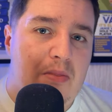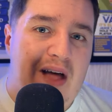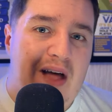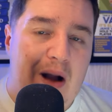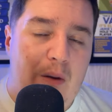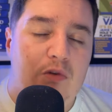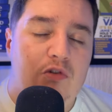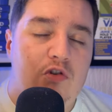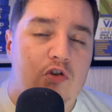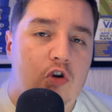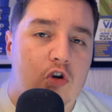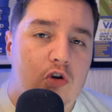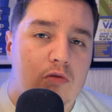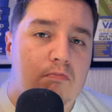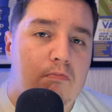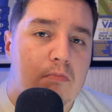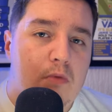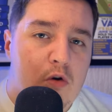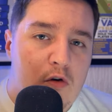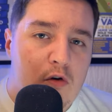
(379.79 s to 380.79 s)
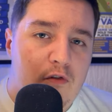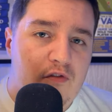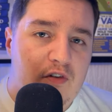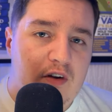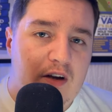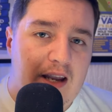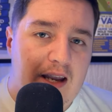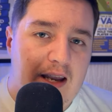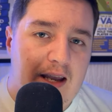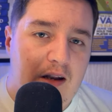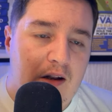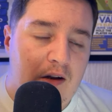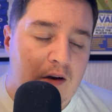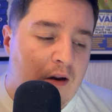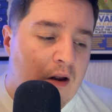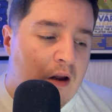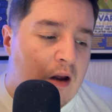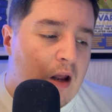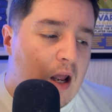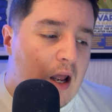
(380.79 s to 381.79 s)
That was a good move for Kiernan.